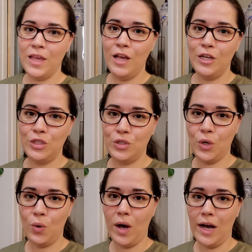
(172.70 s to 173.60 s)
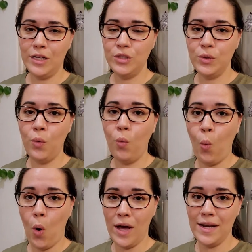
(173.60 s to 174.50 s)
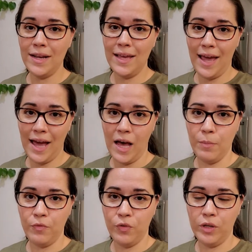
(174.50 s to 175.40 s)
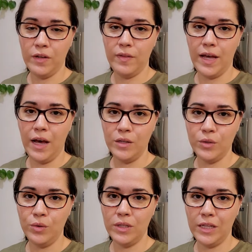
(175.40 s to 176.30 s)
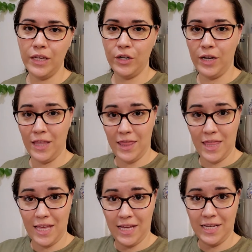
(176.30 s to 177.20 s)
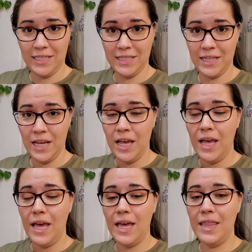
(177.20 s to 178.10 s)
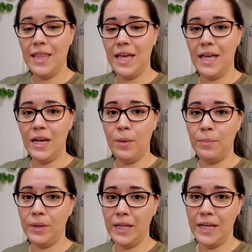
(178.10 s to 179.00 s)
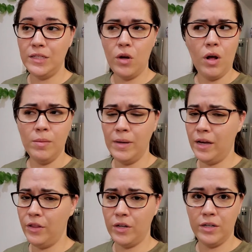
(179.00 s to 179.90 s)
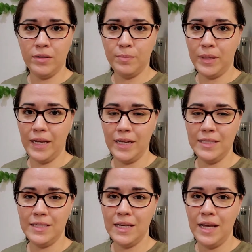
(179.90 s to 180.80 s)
So I'll do 1 cap full of the household cleaner in this and then plant all my other plants.